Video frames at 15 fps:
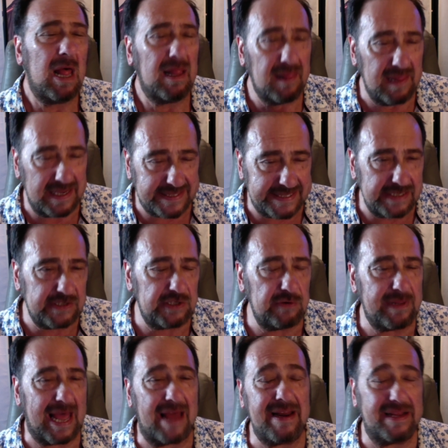listen to
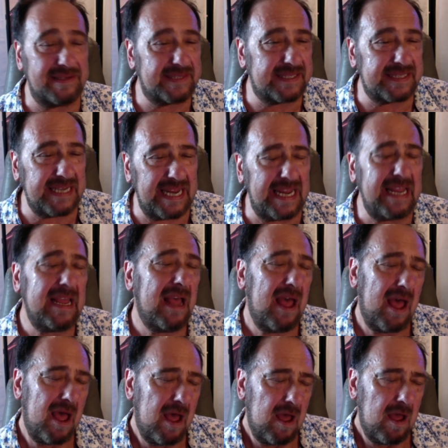that and see
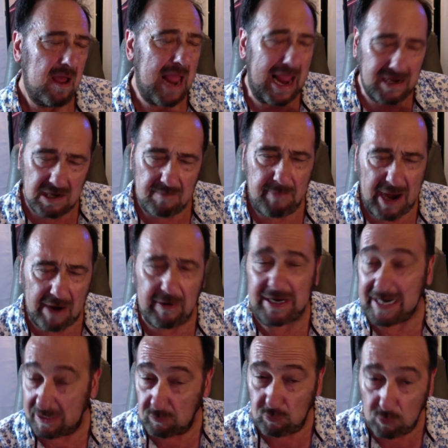and compare it.
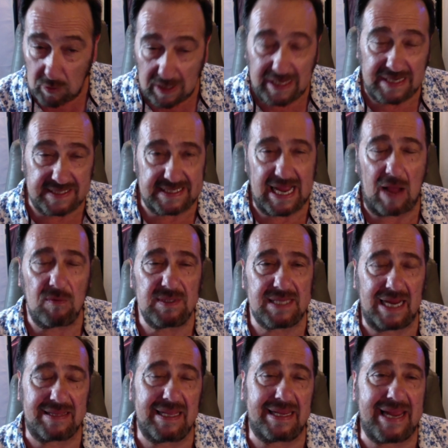It really sounds
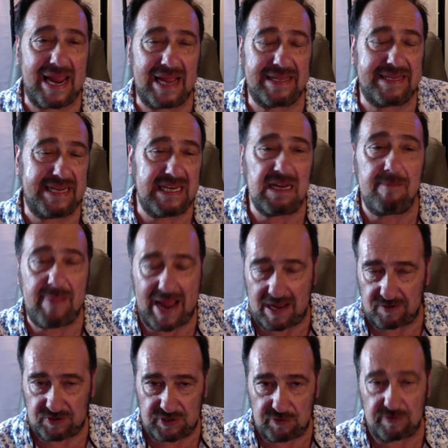like the Cantina
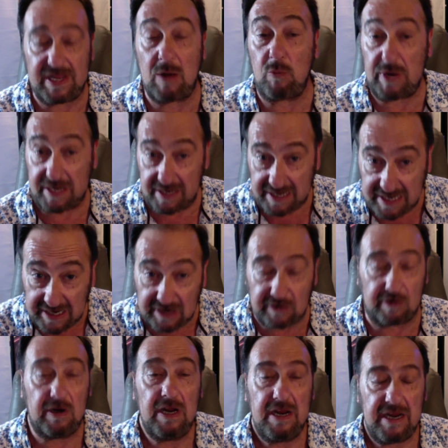Band tune that we
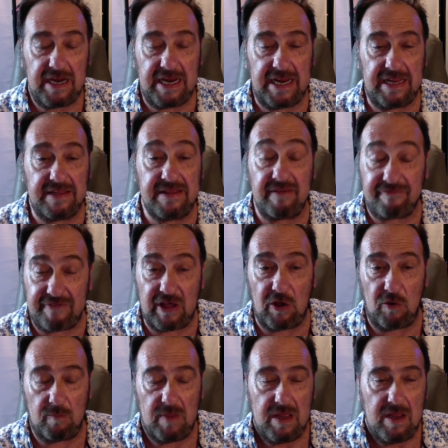hear in the film.